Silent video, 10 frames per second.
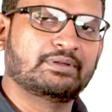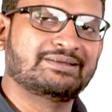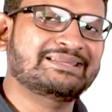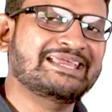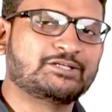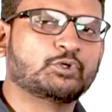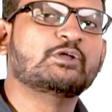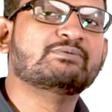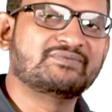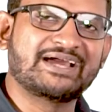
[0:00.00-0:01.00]
linked to
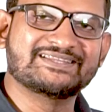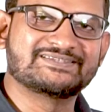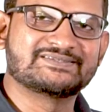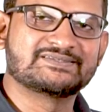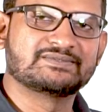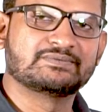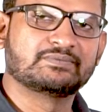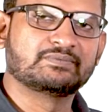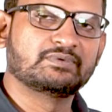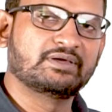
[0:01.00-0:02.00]
human rights?
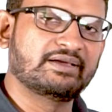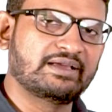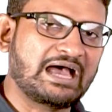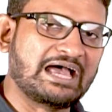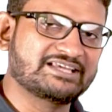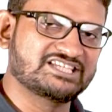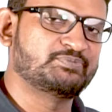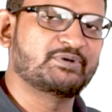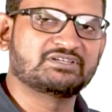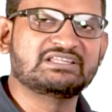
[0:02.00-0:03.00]

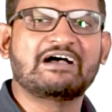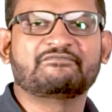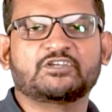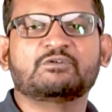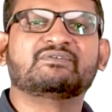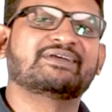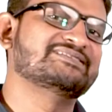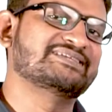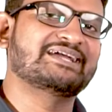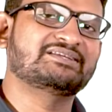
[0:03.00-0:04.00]
Especially after Human
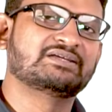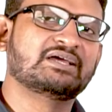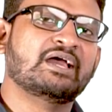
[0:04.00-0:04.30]
Rights Act.